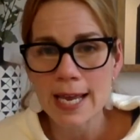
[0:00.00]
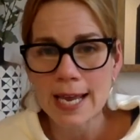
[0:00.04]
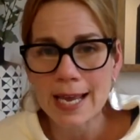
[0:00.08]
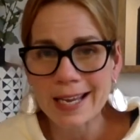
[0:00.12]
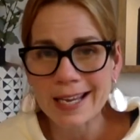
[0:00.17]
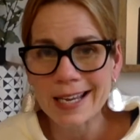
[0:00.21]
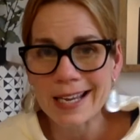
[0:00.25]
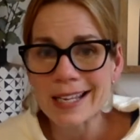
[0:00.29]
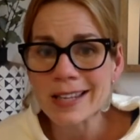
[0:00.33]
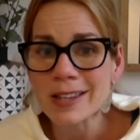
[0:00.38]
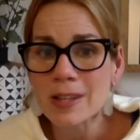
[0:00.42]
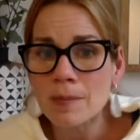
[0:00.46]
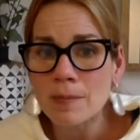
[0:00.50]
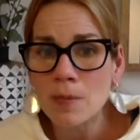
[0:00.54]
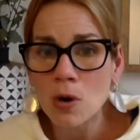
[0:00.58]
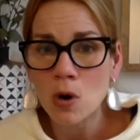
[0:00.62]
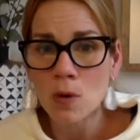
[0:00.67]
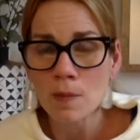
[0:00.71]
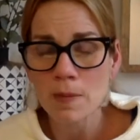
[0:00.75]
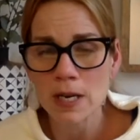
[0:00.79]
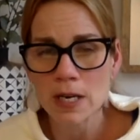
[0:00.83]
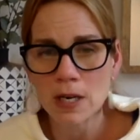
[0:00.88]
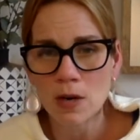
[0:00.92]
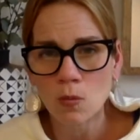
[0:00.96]
in the
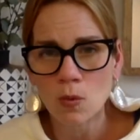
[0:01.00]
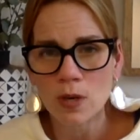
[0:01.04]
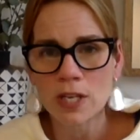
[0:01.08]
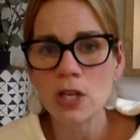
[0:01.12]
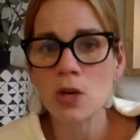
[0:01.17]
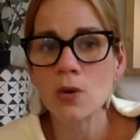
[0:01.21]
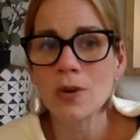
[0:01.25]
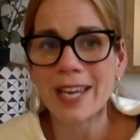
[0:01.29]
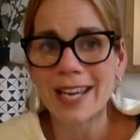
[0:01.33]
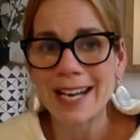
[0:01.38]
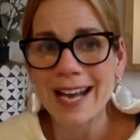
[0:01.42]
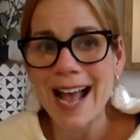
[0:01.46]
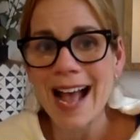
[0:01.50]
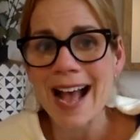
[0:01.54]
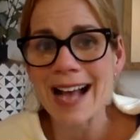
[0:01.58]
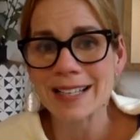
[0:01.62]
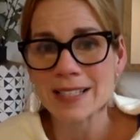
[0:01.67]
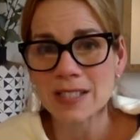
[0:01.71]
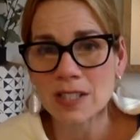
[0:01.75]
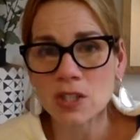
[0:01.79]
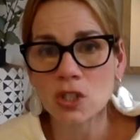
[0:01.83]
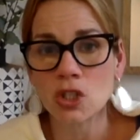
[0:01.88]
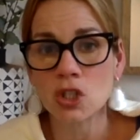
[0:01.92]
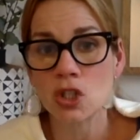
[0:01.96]
moment when you get
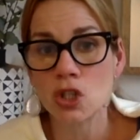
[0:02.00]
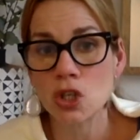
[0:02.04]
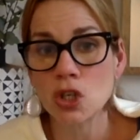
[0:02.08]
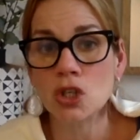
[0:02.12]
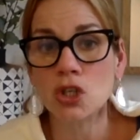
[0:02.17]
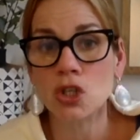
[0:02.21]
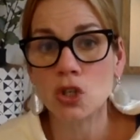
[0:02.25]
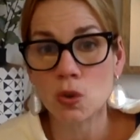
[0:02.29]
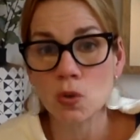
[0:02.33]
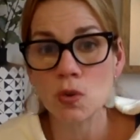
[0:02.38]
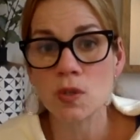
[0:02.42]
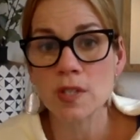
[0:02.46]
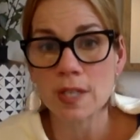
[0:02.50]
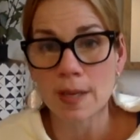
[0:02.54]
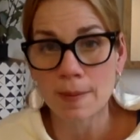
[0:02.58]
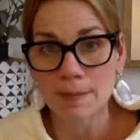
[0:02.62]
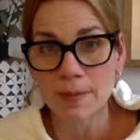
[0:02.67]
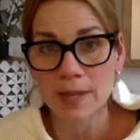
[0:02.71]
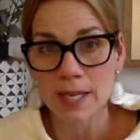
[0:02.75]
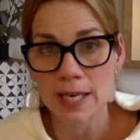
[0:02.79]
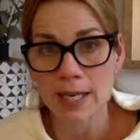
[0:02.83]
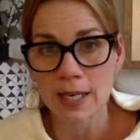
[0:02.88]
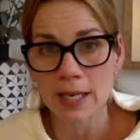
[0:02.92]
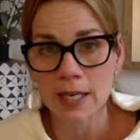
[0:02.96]
asked to do
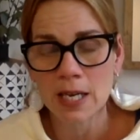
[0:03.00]
something.